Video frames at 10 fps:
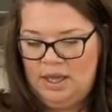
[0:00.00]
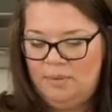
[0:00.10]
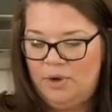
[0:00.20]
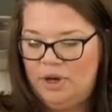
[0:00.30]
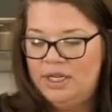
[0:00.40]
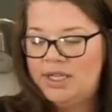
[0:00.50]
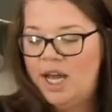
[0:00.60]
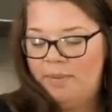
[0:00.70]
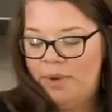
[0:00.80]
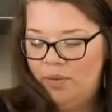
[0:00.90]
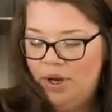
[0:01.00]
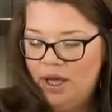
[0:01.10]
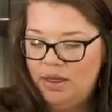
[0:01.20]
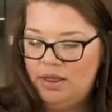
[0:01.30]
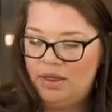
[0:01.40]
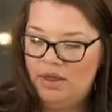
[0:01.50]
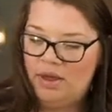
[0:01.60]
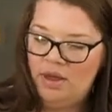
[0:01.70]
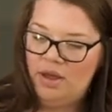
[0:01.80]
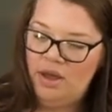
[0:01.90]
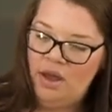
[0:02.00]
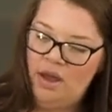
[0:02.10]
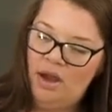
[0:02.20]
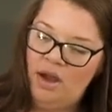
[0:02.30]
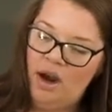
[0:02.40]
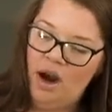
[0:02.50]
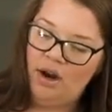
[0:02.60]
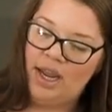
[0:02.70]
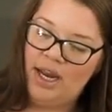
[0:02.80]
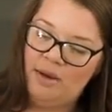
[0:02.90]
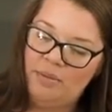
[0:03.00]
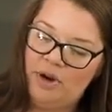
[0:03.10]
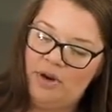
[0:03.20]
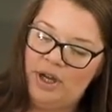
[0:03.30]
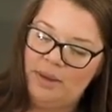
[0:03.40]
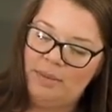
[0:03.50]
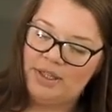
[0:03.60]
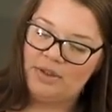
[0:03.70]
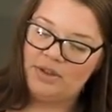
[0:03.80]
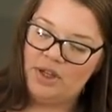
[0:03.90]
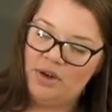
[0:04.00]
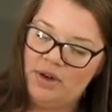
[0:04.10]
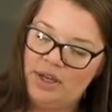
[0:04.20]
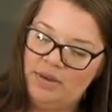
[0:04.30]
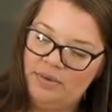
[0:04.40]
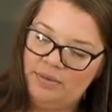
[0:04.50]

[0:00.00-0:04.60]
And we're going to top it with our Cannon-Borough honey basil soda.